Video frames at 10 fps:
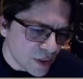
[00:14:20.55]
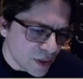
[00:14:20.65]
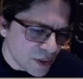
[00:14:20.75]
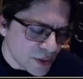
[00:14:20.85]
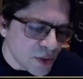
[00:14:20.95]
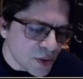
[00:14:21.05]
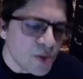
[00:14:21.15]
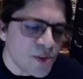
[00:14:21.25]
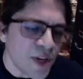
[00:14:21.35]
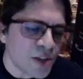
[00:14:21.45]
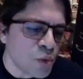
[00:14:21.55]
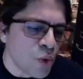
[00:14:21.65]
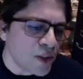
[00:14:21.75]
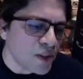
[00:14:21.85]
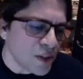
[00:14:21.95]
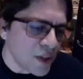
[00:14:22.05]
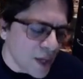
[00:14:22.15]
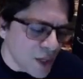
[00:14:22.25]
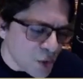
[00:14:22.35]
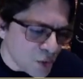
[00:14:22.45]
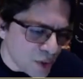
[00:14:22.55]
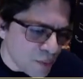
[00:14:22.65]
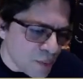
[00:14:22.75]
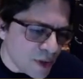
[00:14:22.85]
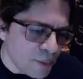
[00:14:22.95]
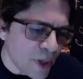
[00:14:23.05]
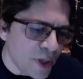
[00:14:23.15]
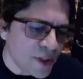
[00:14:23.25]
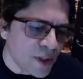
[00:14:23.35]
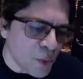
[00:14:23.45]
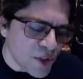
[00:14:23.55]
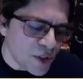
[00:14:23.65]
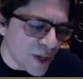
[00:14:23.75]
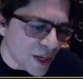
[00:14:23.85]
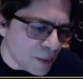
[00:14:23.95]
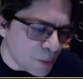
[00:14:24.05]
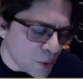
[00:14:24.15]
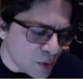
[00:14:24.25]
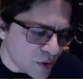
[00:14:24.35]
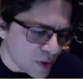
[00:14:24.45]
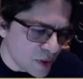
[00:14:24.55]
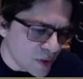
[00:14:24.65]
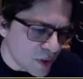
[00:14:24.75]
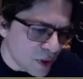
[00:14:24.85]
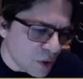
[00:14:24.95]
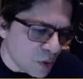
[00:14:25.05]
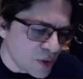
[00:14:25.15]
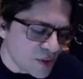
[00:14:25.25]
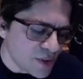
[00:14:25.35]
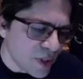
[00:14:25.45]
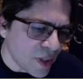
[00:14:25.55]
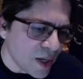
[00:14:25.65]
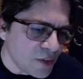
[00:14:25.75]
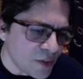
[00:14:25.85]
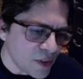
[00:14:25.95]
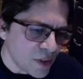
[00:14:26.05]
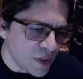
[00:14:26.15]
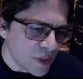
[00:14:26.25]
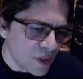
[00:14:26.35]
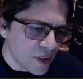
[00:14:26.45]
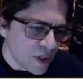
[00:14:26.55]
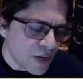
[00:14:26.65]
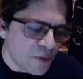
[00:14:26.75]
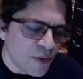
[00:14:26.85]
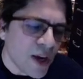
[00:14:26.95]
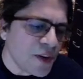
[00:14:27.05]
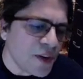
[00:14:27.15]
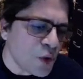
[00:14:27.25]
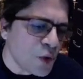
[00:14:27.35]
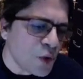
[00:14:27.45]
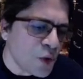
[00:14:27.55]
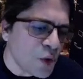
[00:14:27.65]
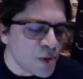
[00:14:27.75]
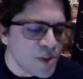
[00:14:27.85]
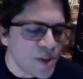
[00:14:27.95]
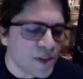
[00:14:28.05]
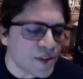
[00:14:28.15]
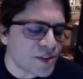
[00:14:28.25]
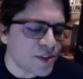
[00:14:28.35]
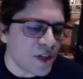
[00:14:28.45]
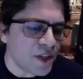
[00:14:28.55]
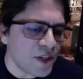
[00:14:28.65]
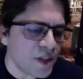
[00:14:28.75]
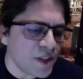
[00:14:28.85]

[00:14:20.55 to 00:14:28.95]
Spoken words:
The stones ask what atrium they make and which animals hold us in life. I find no way to reject the sun.